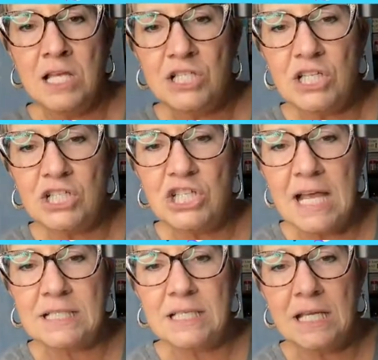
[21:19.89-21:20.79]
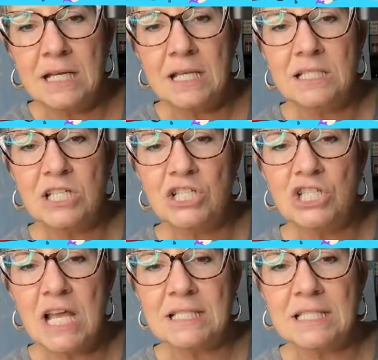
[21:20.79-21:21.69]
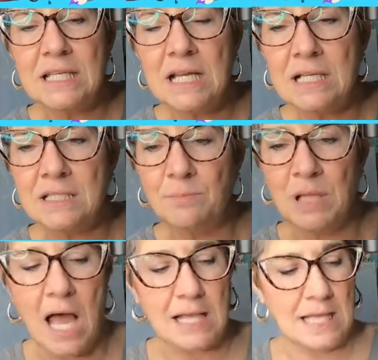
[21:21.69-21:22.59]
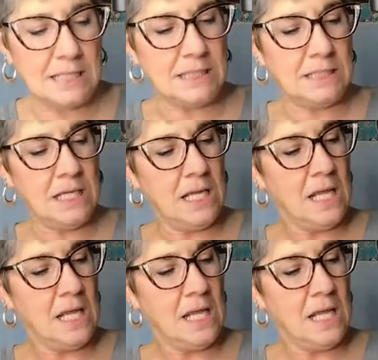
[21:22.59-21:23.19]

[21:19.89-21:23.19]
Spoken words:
suggested supply list.